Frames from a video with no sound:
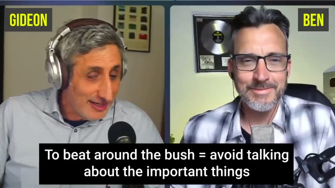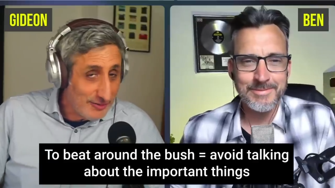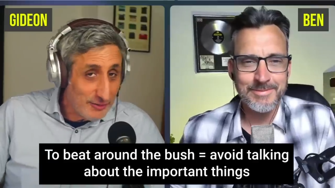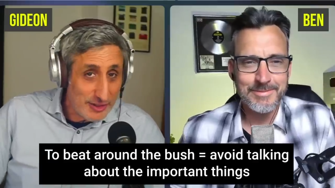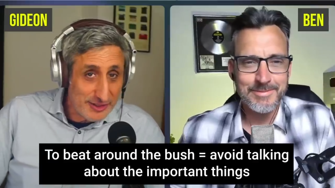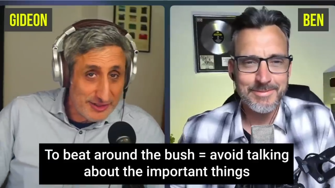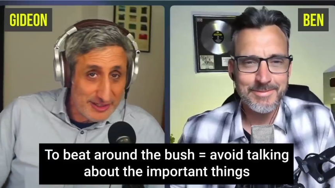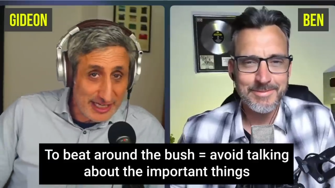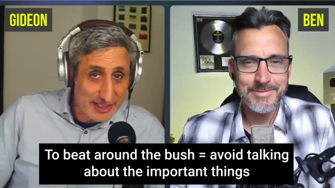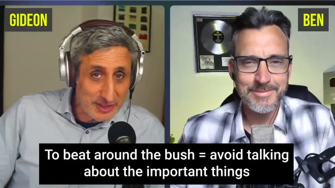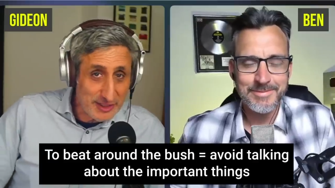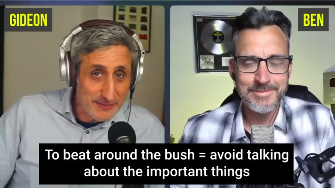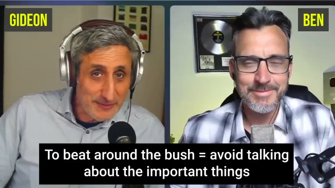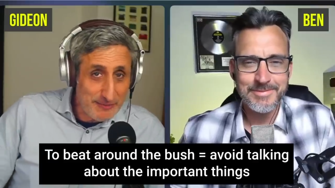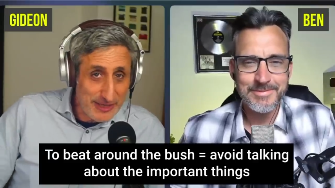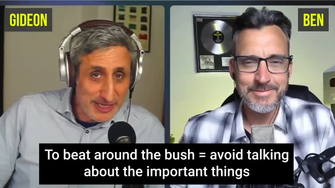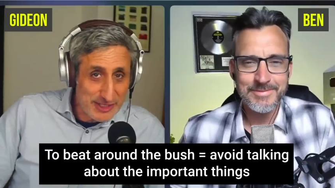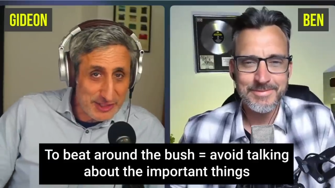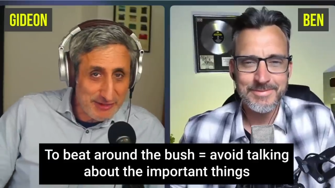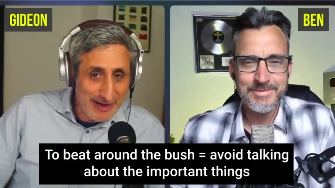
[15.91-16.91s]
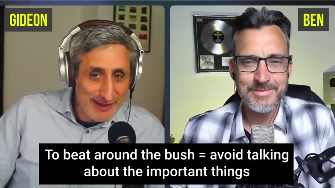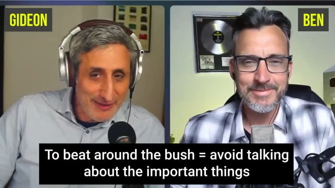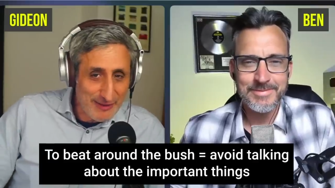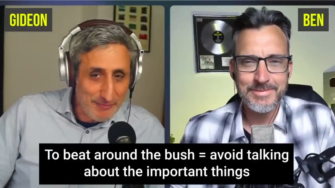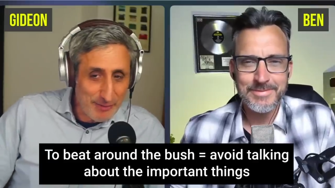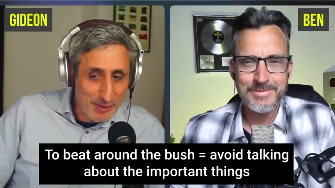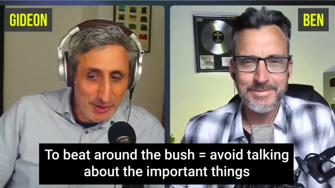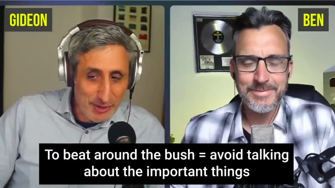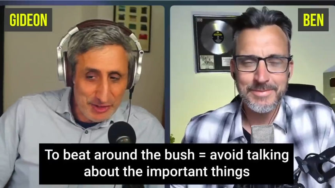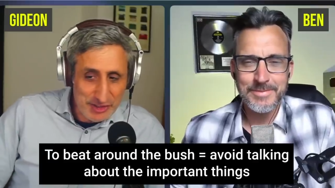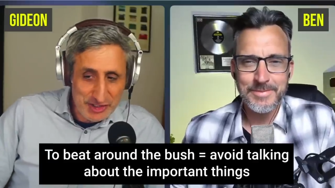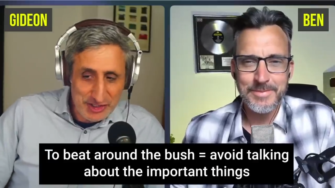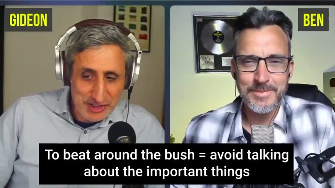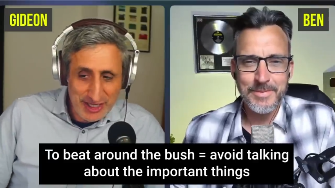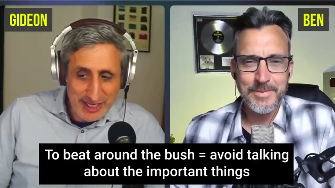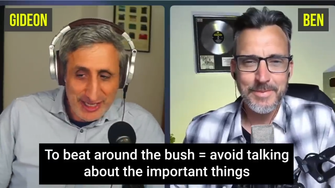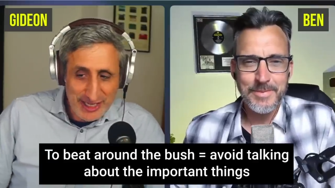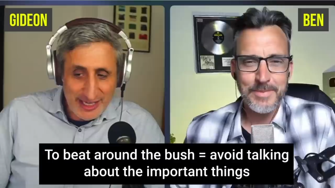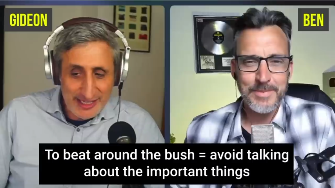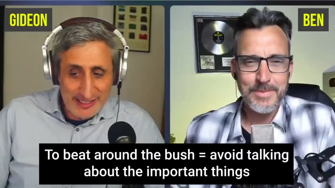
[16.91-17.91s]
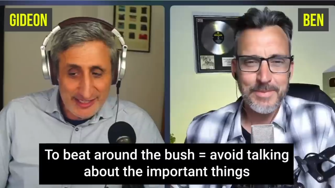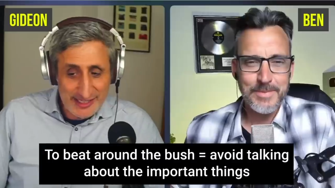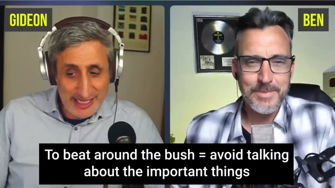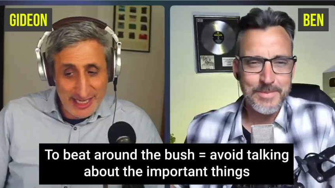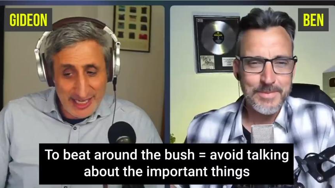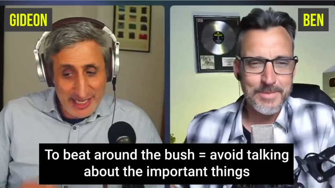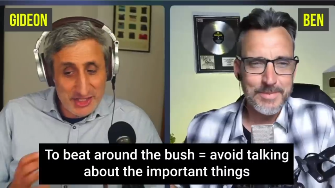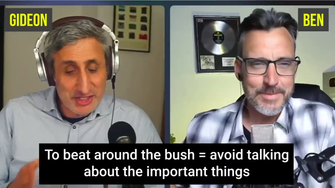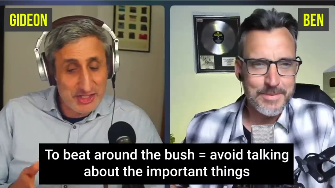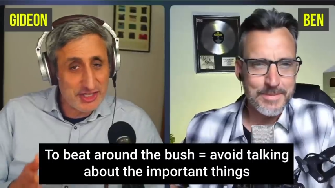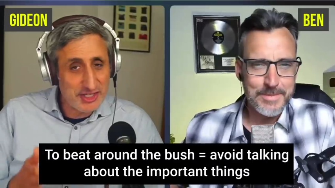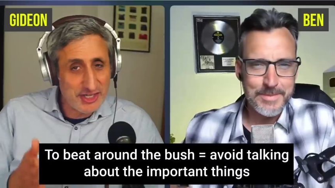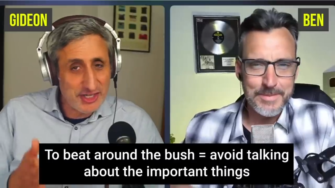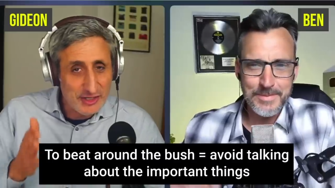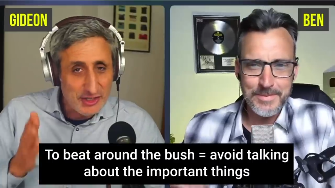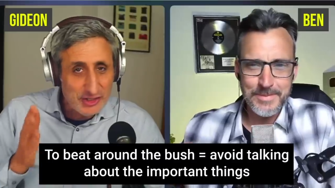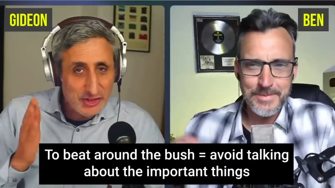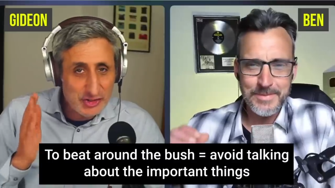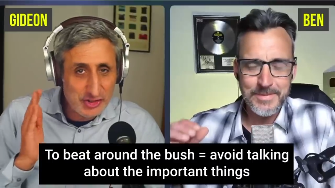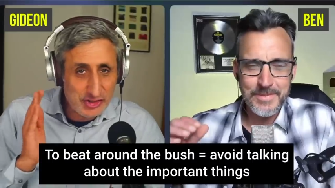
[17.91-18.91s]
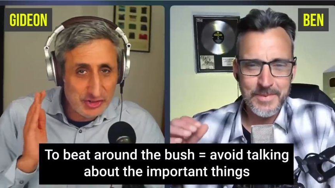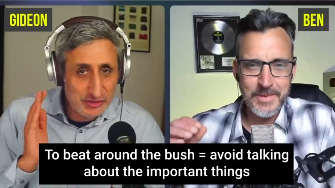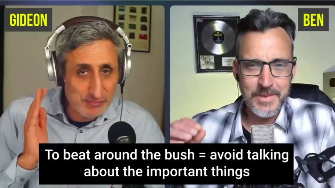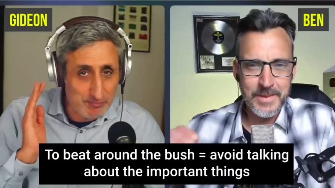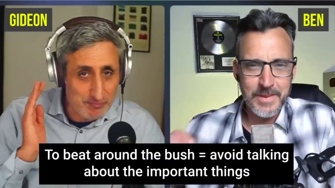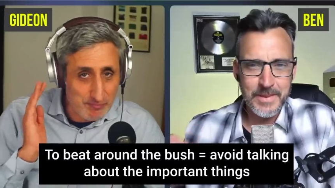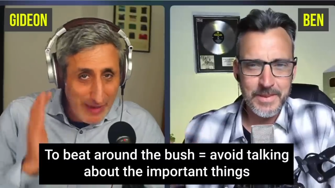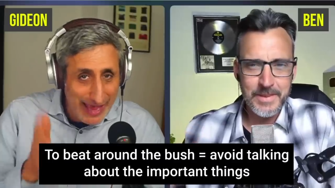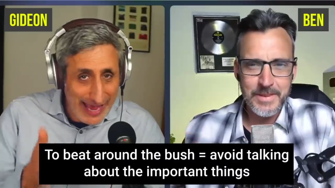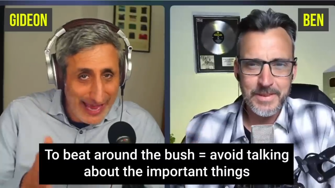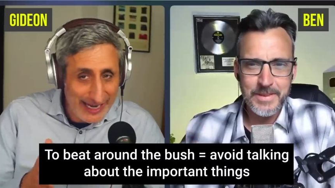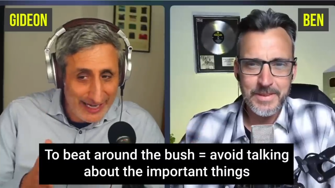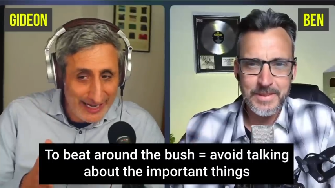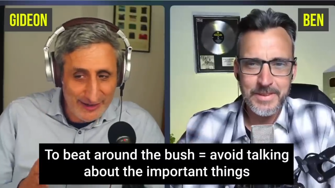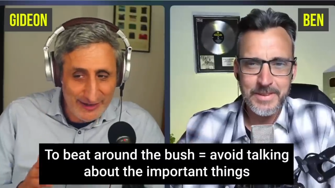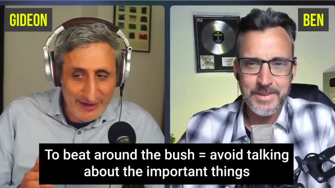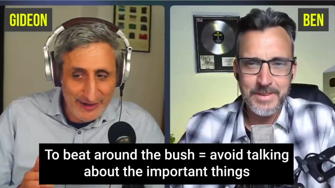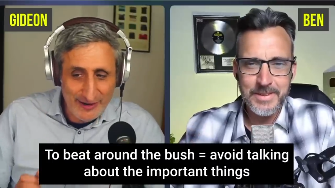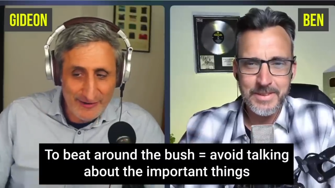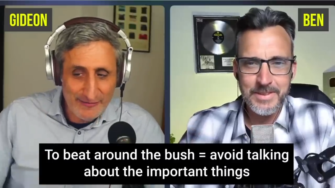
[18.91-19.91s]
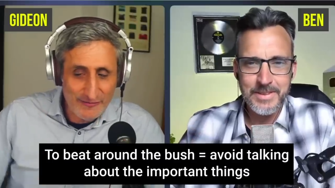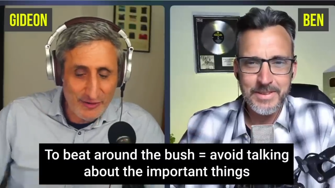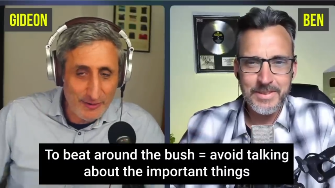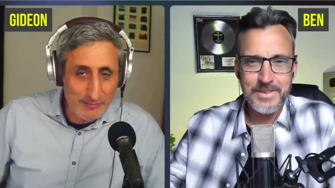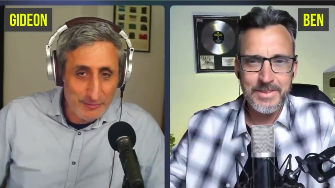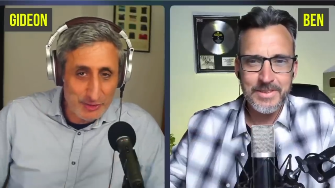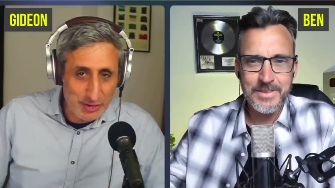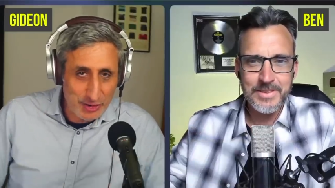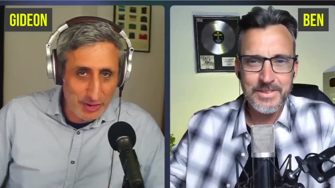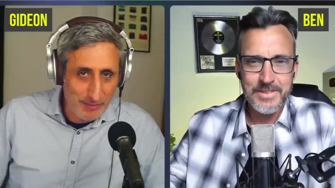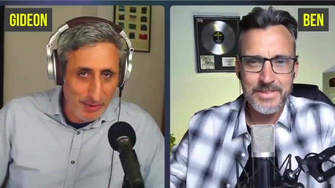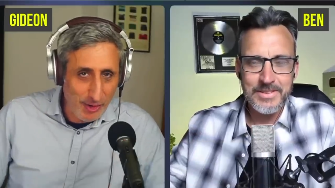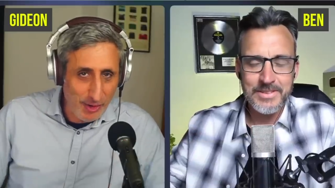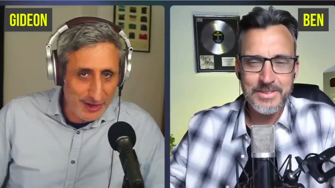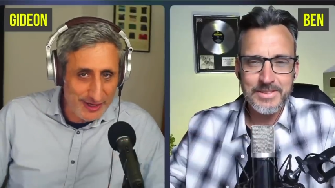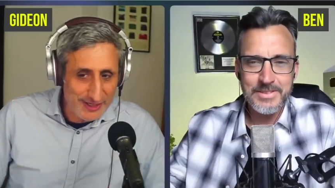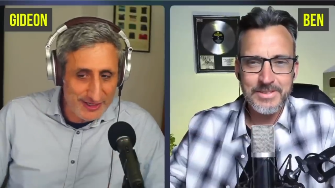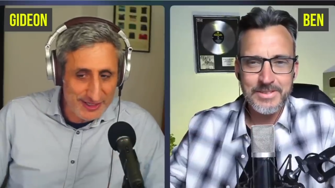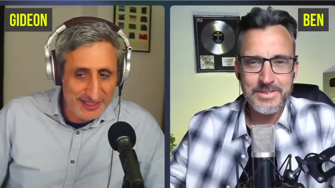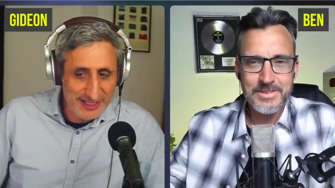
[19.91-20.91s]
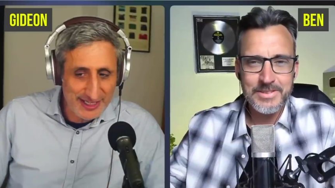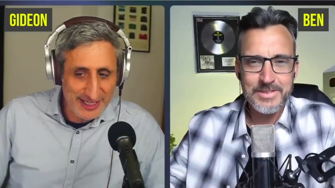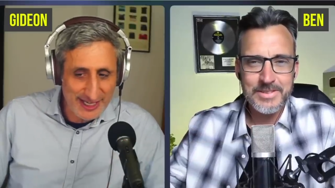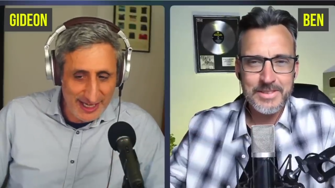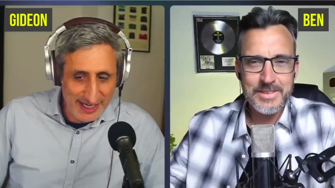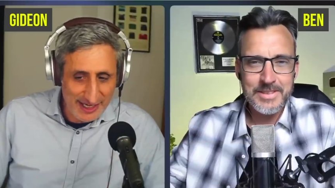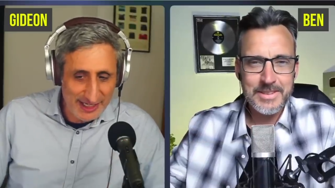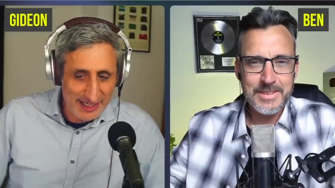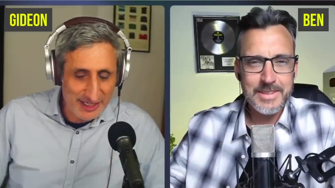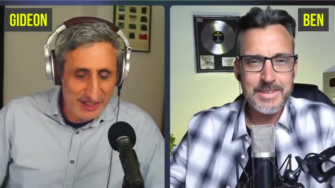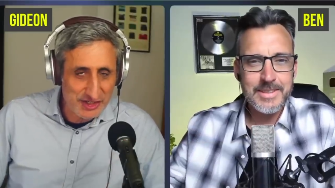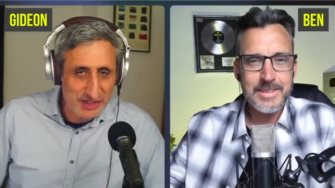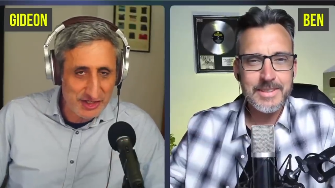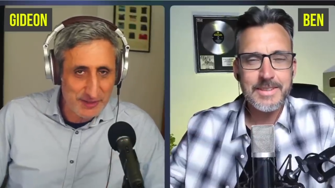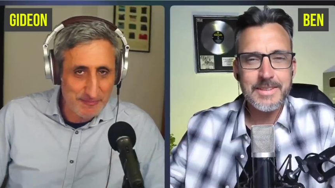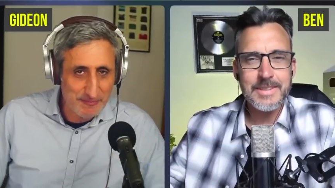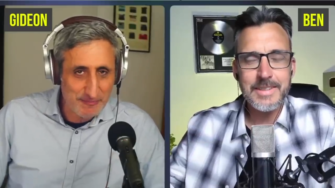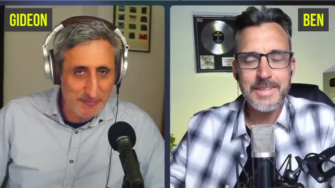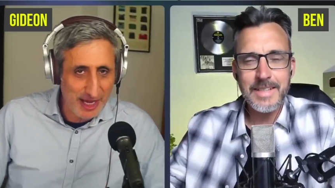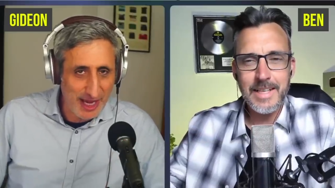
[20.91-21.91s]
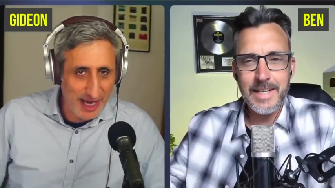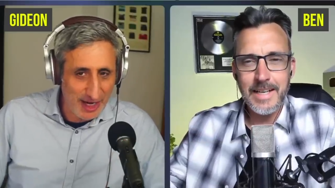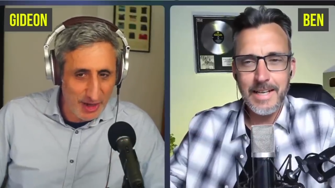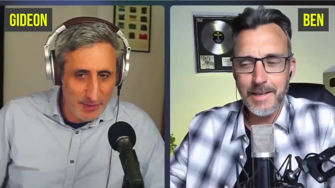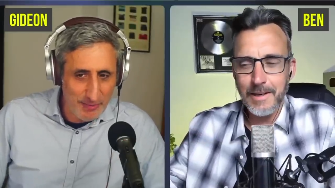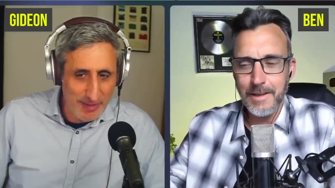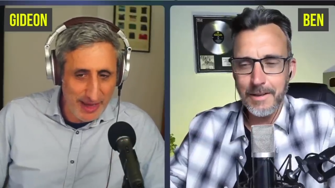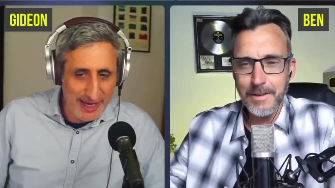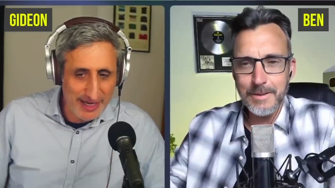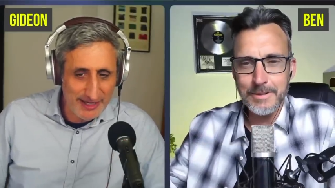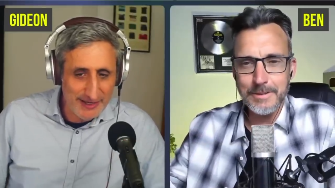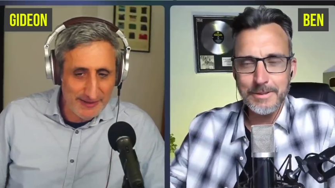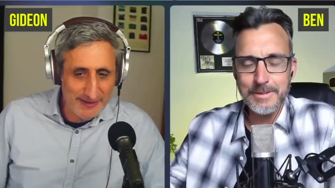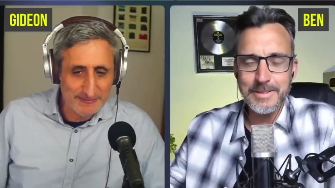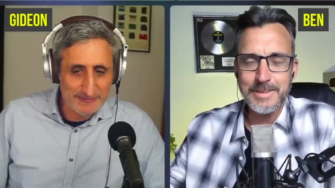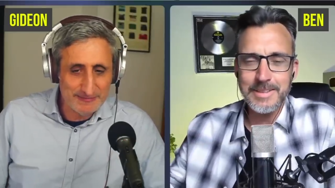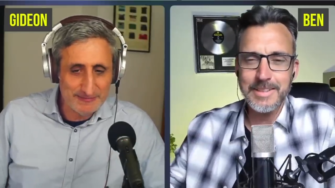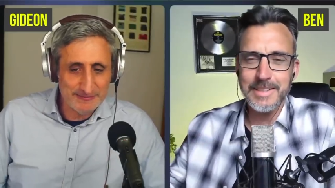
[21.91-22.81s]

Speaker 1: He doesn't beat around the bush. It is Ben from To The Point English. Hello, Ben. Hello,